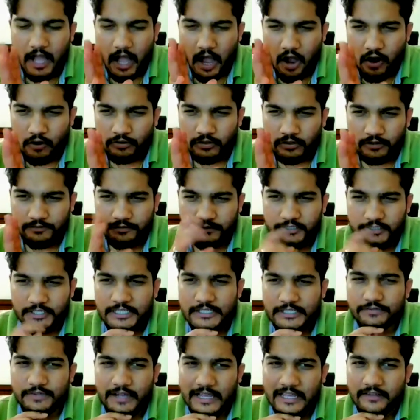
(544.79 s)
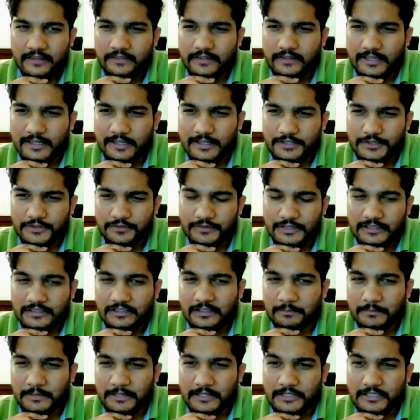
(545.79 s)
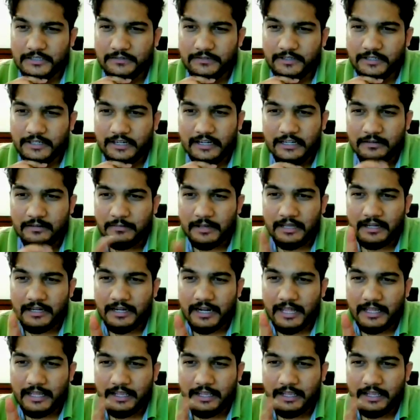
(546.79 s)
Out of these five years, when the person will get married,